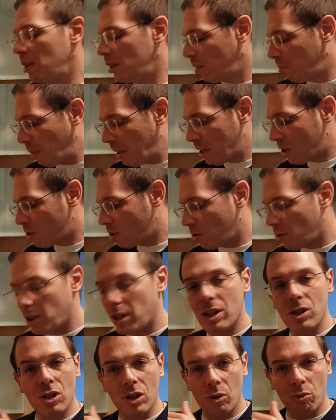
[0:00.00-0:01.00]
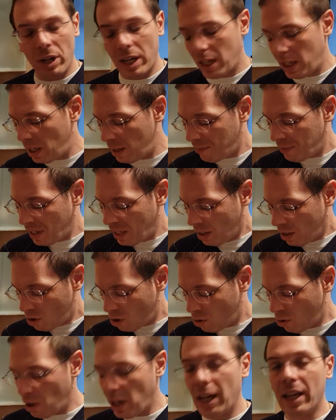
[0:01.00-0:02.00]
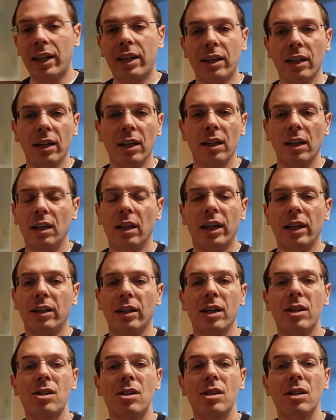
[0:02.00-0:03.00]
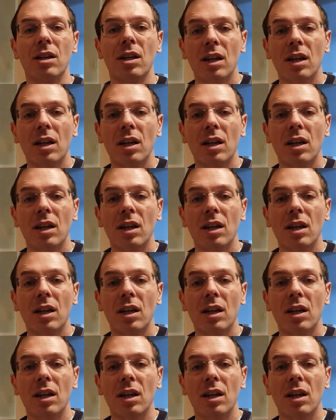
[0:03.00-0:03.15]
the pesto is ready. So like this.